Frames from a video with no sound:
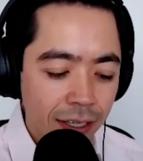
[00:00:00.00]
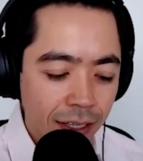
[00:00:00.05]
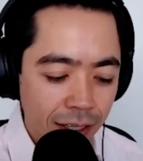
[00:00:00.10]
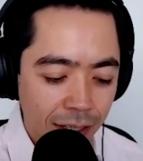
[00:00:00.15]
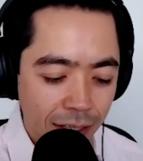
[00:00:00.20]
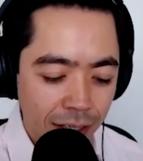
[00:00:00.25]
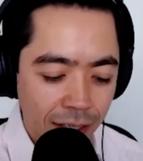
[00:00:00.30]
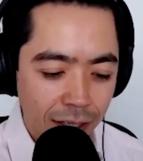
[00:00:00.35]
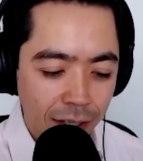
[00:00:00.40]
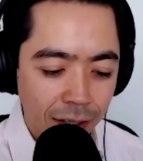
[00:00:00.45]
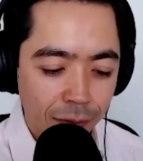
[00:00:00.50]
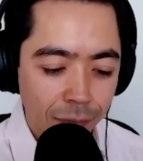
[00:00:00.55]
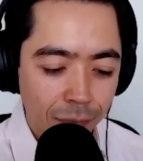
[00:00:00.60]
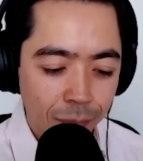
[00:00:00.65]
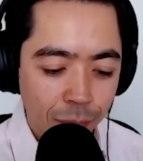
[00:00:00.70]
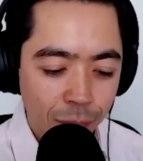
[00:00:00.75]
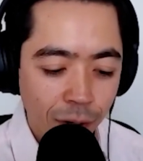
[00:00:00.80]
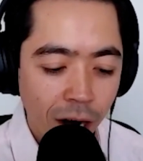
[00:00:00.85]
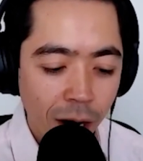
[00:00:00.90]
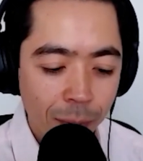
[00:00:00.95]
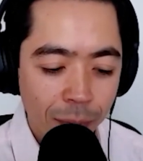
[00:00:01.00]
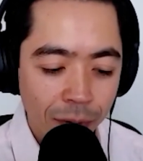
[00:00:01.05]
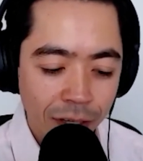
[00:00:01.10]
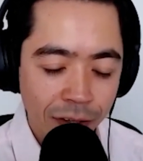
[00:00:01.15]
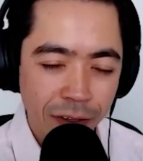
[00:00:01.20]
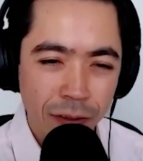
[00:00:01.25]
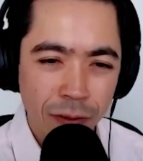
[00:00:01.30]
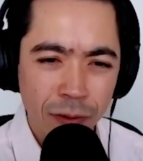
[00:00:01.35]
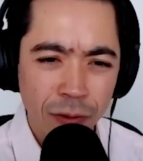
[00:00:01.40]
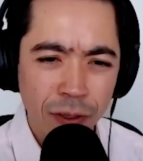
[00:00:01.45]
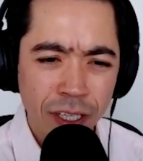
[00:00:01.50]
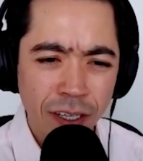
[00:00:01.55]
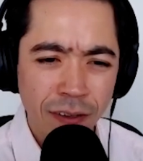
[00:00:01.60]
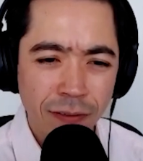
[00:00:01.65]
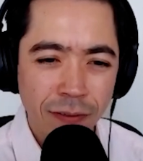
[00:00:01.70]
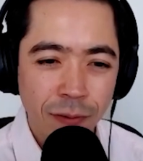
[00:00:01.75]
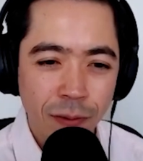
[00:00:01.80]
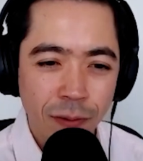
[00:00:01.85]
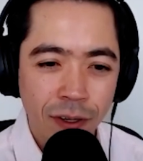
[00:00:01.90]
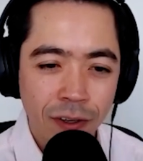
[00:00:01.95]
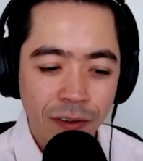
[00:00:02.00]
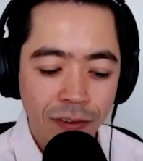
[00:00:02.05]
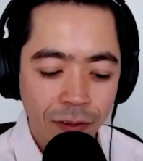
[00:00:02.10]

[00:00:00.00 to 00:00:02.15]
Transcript: property that they're looking for.